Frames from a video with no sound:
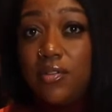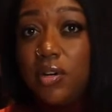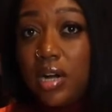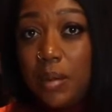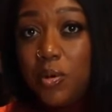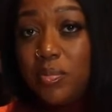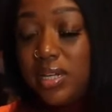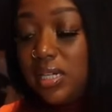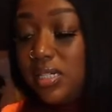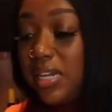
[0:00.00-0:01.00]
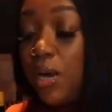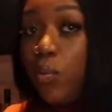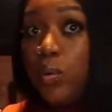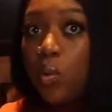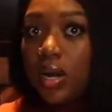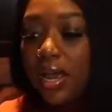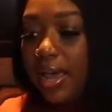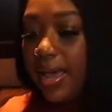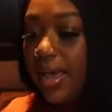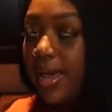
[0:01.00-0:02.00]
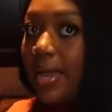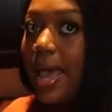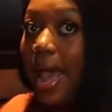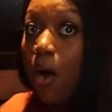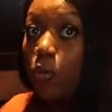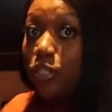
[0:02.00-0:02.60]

for a couple minutes and we wanna add our